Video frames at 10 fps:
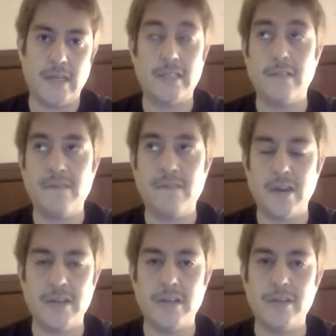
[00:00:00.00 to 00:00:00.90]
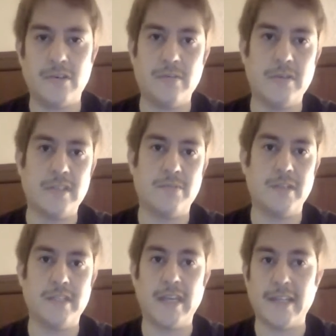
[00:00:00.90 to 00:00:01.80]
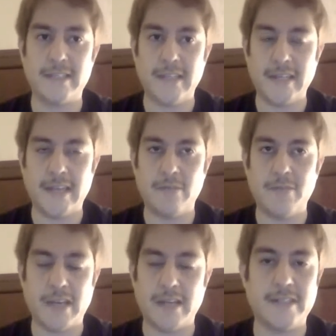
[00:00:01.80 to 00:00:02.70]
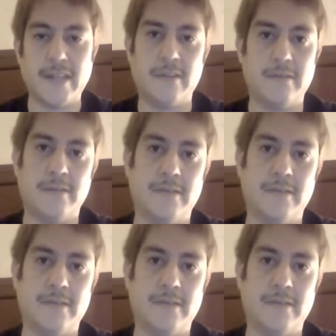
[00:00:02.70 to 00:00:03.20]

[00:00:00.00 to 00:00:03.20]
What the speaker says: It's a very enjoyable experience. I can say that without a doubt.